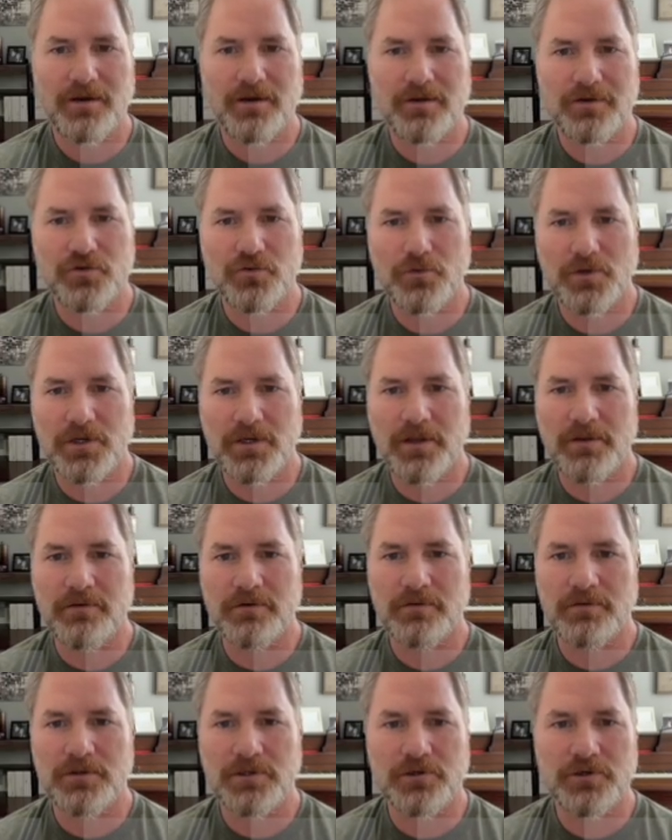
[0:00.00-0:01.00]
to
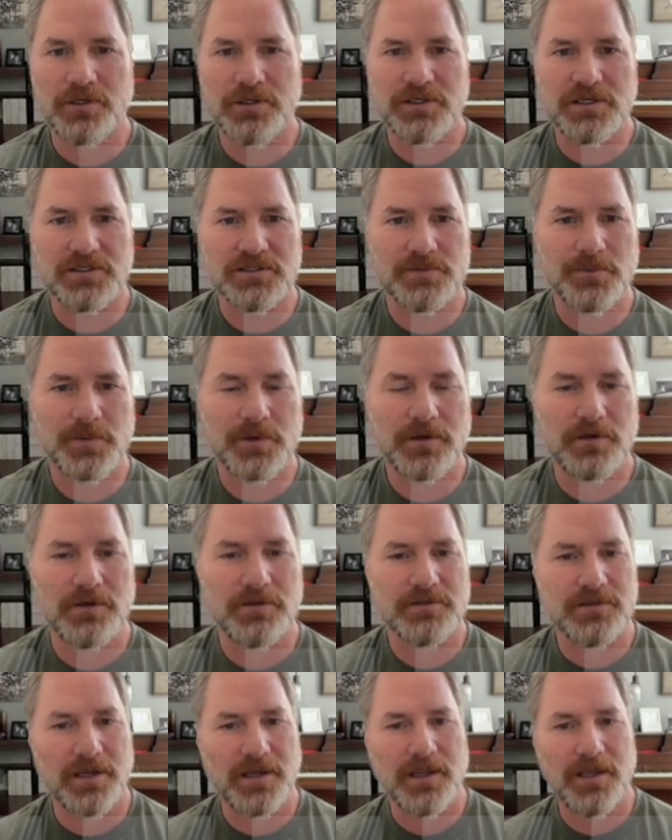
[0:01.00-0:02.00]
another learning experience,
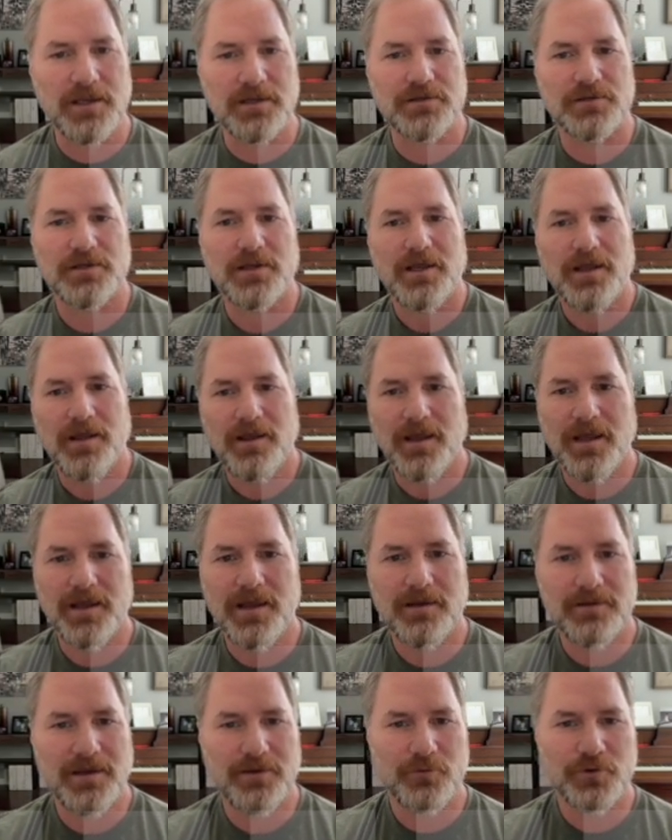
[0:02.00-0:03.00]
I guess,
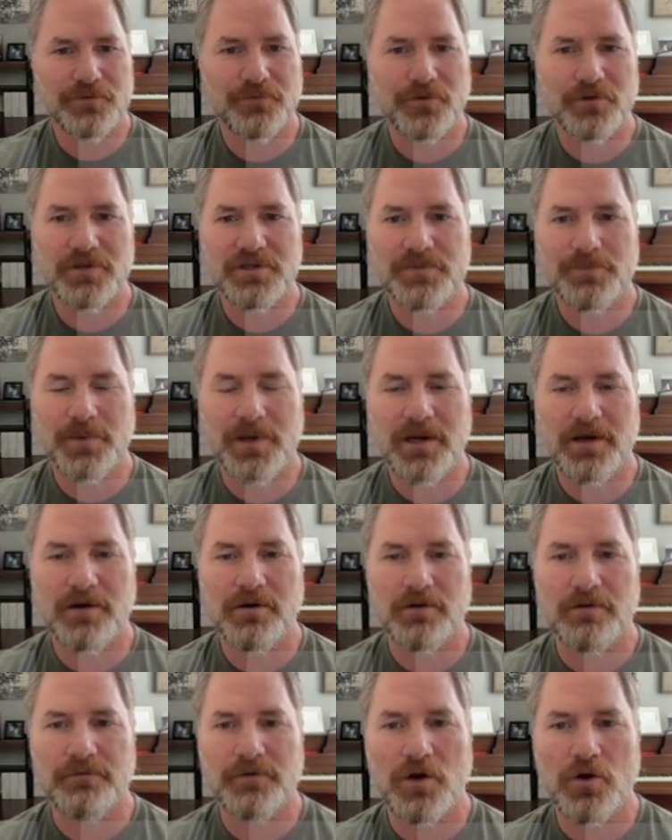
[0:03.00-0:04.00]
and that was for this pair
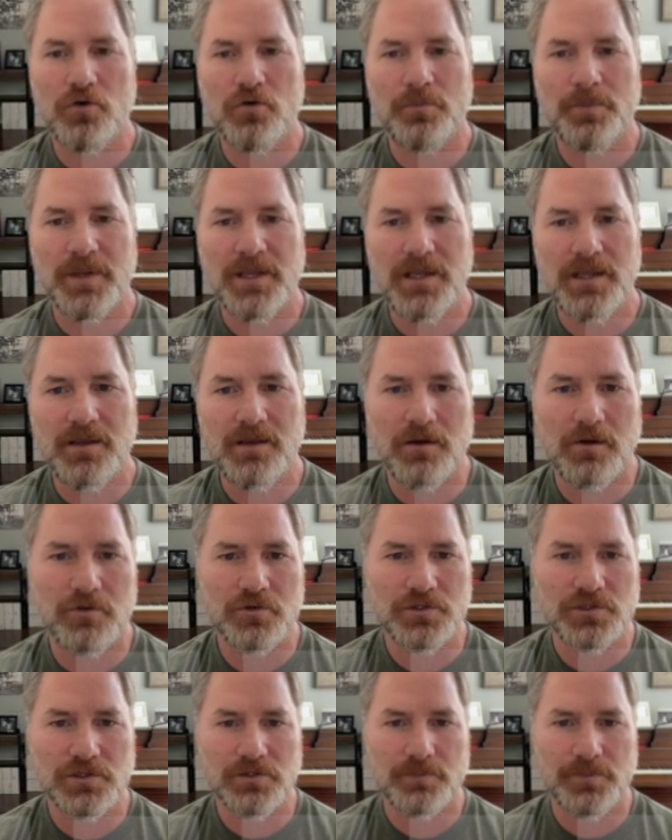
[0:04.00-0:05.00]
of OP
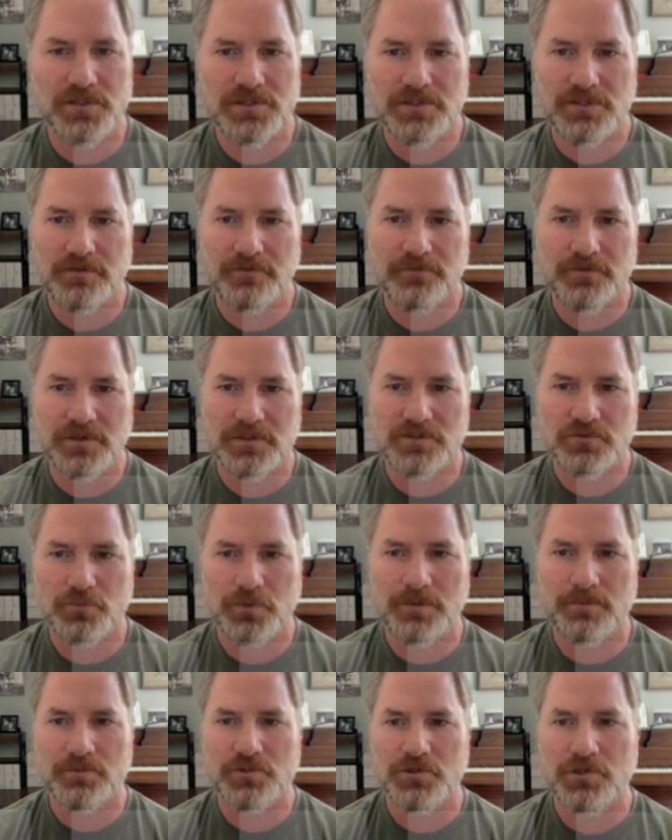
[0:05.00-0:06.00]
Ocean Pacific
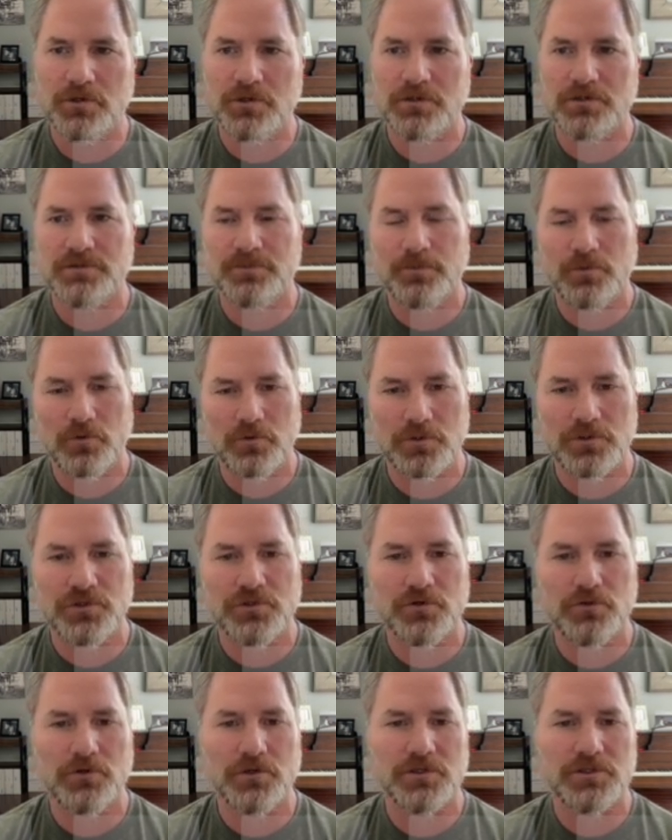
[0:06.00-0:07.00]
swim trunks, board
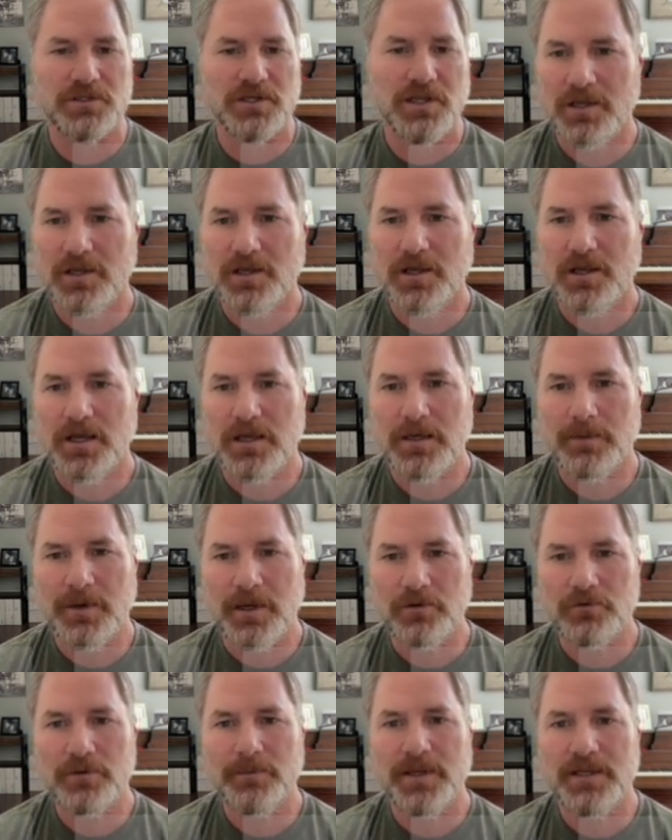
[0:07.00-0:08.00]
shorts. I
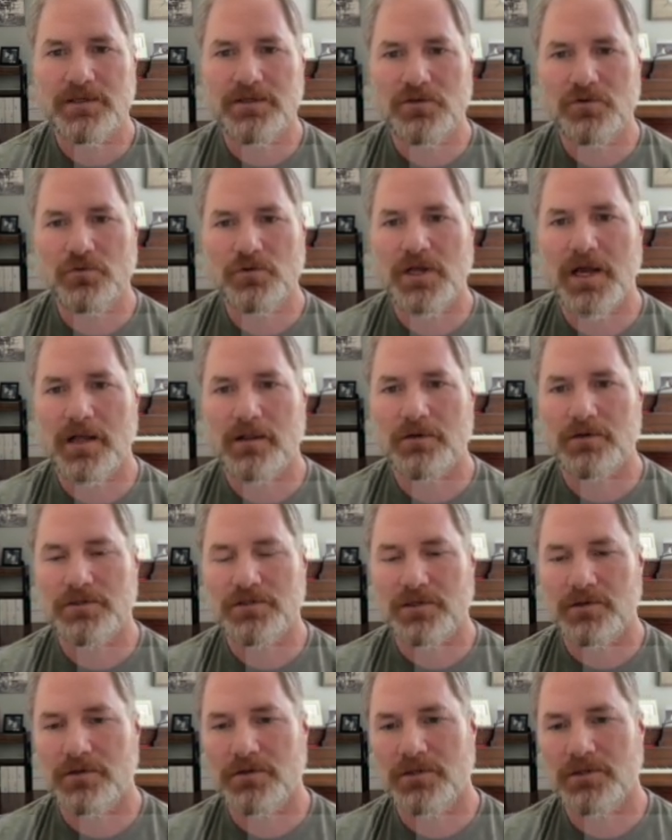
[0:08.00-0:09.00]
only made $2
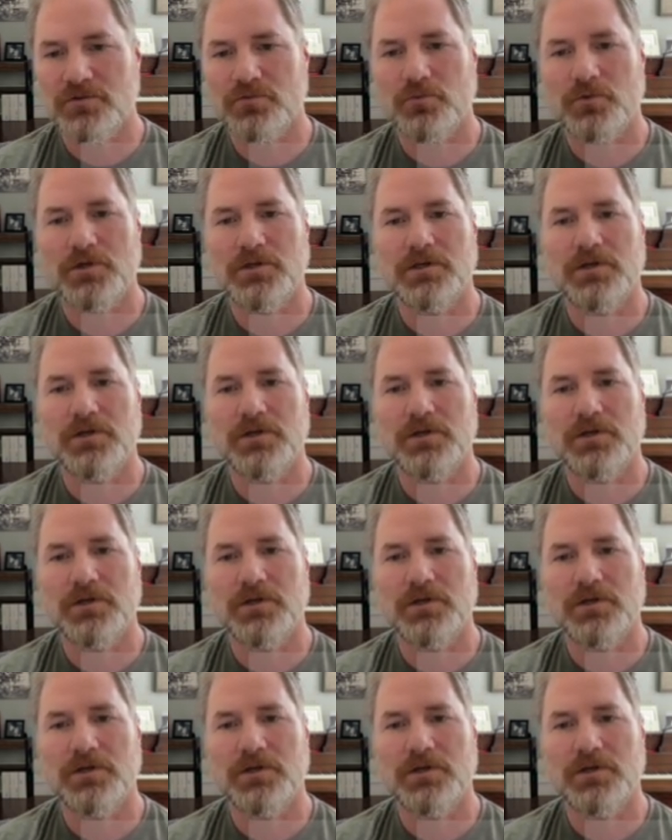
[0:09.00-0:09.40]
on this one.